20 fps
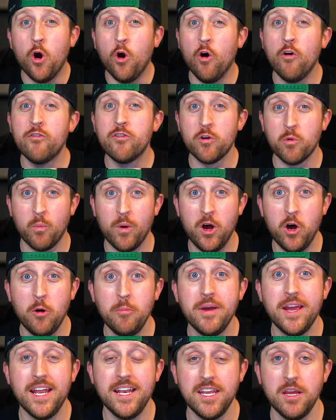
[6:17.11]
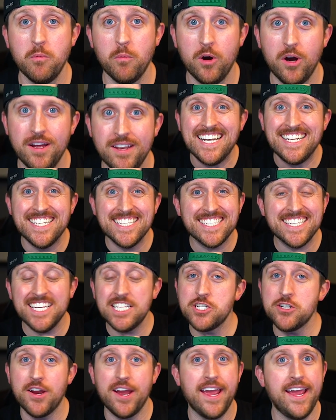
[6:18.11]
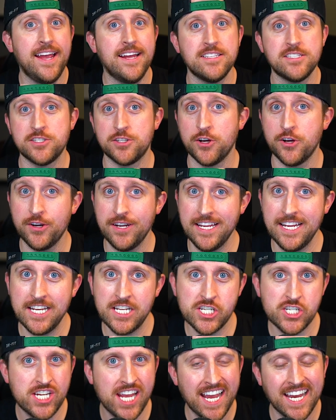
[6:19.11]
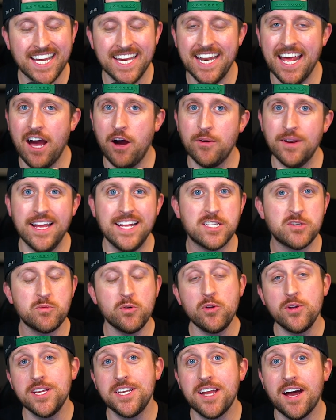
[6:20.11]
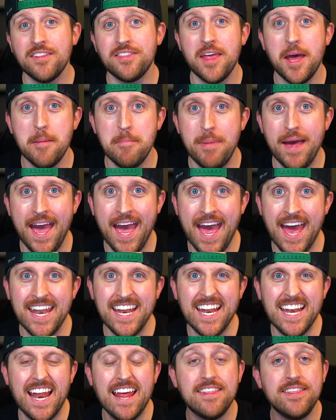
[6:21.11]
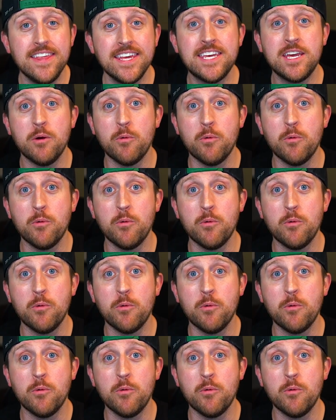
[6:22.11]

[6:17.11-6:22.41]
overwhelm anyone just get your hands dirty check it out it's really not that bad and i think it